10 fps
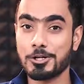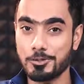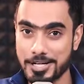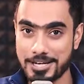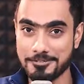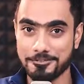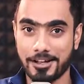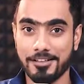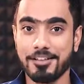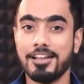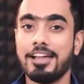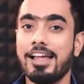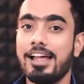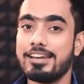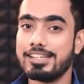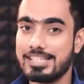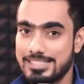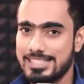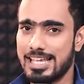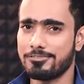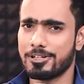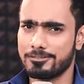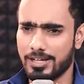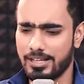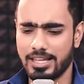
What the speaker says: create a file, and save a file.